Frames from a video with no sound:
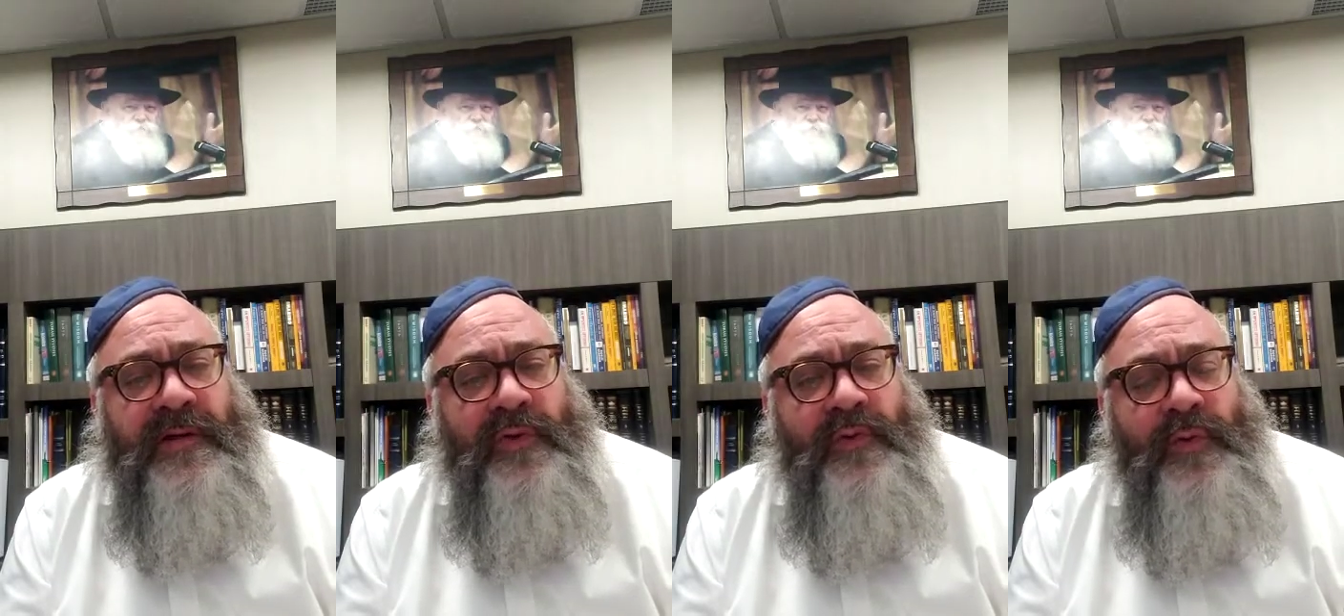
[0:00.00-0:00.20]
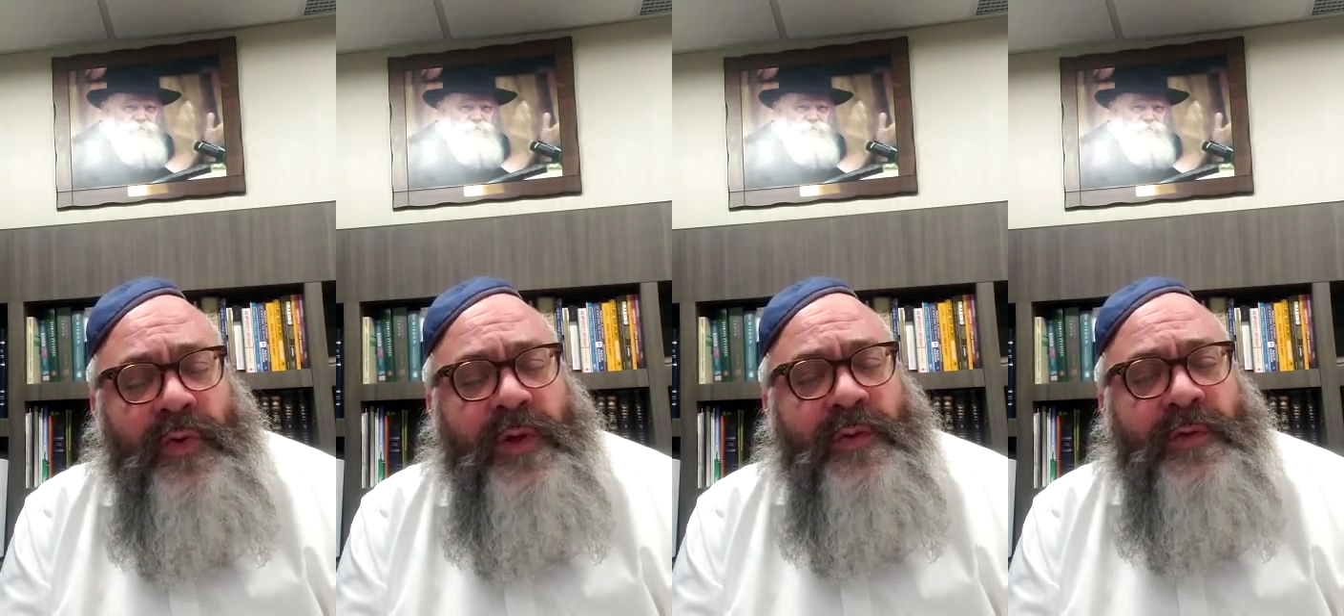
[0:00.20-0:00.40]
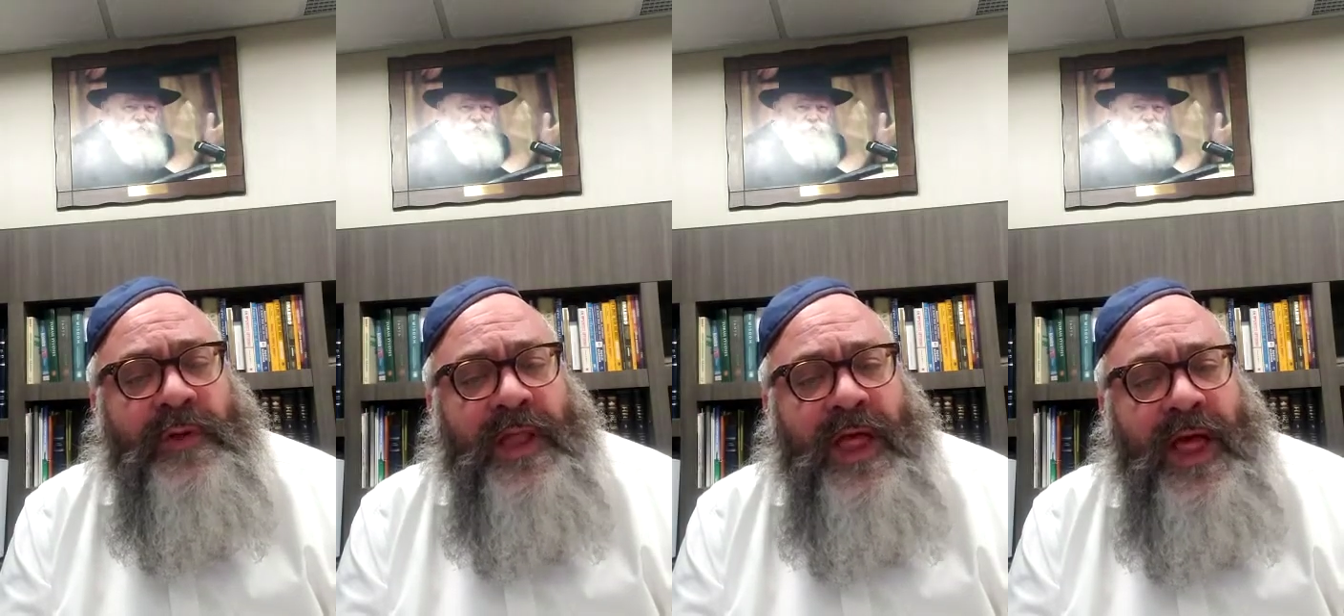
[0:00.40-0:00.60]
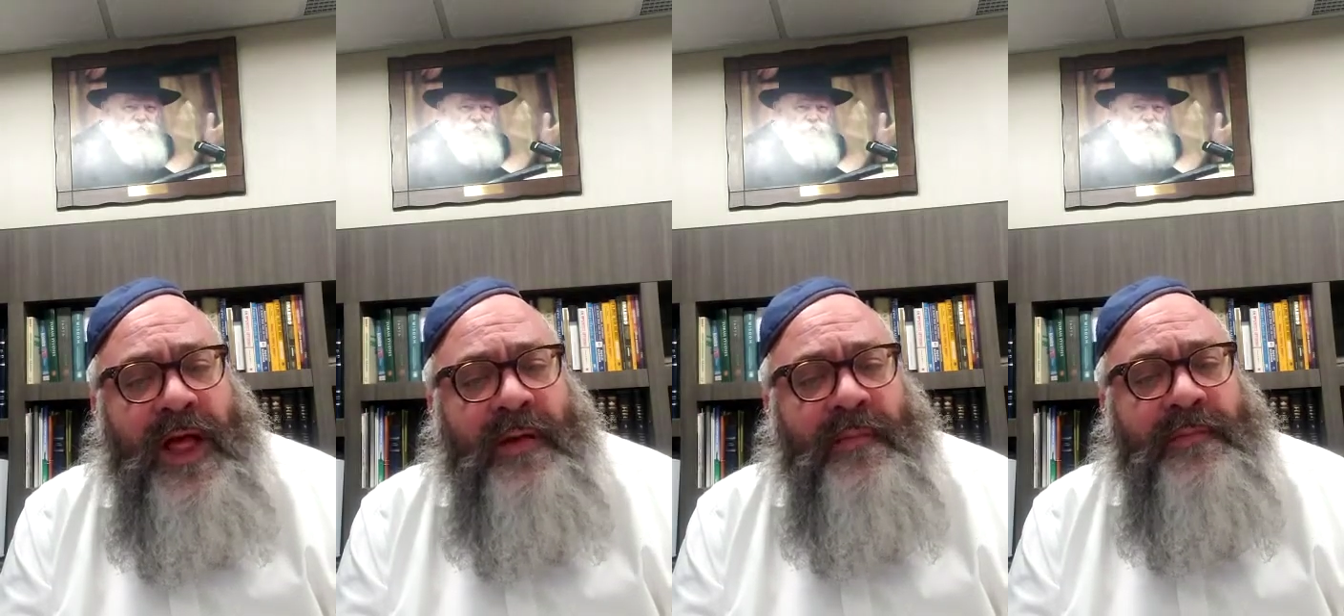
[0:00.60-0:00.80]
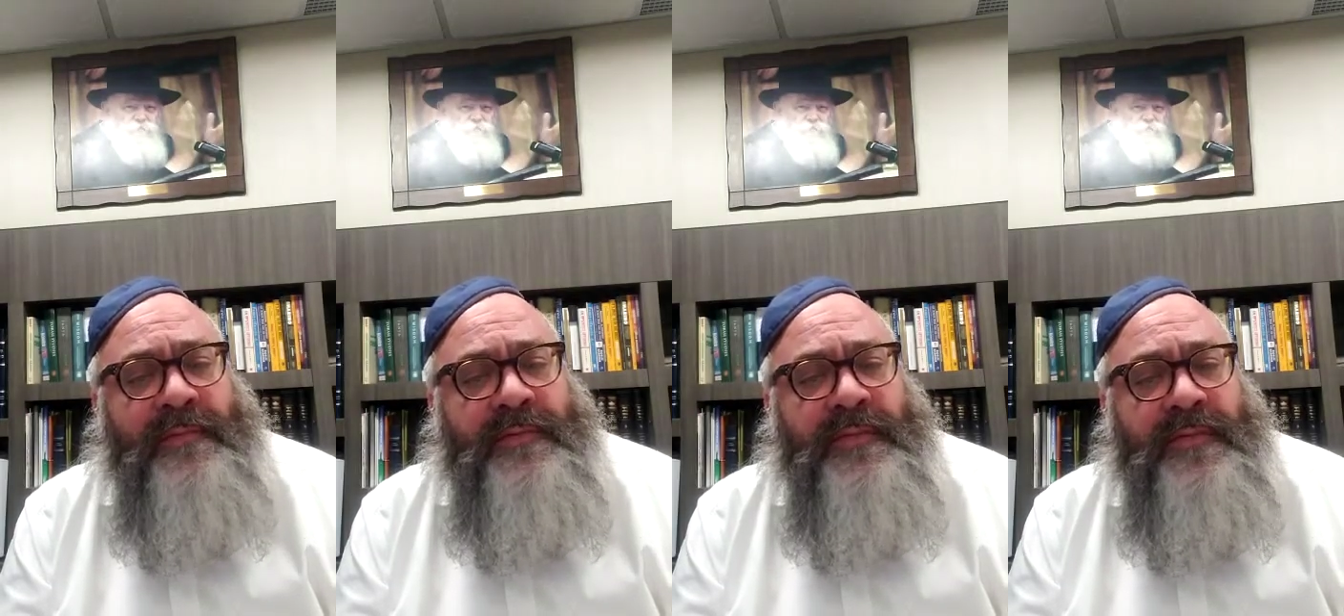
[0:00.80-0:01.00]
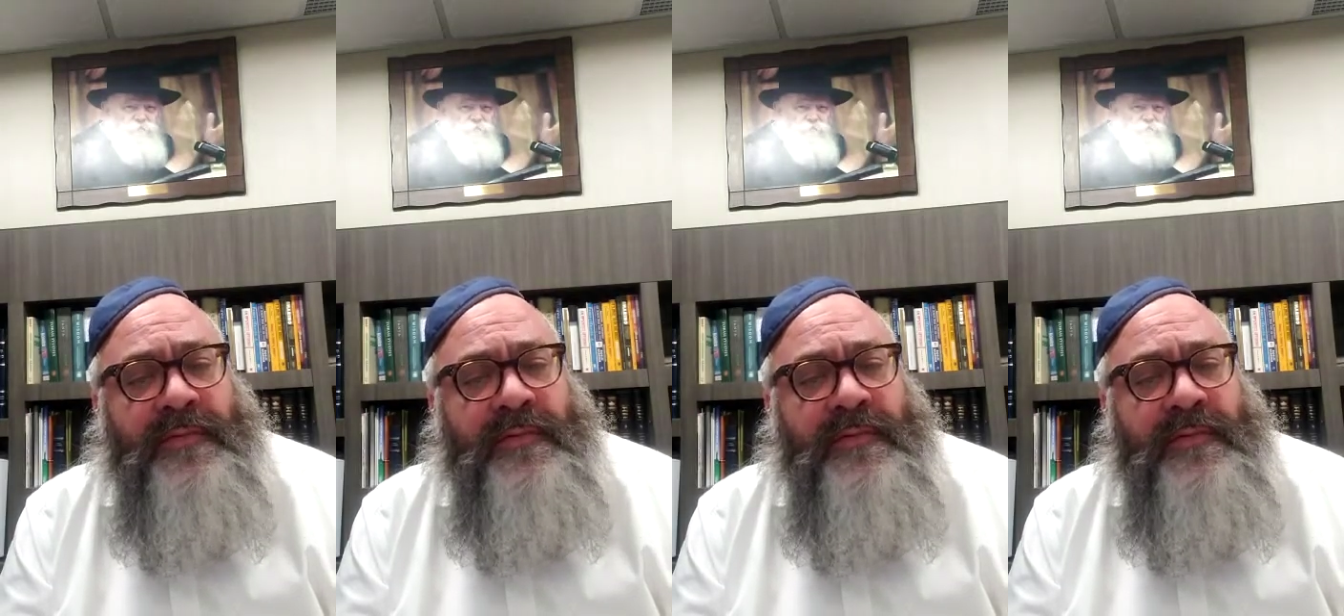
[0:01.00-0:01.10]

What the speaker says: we will help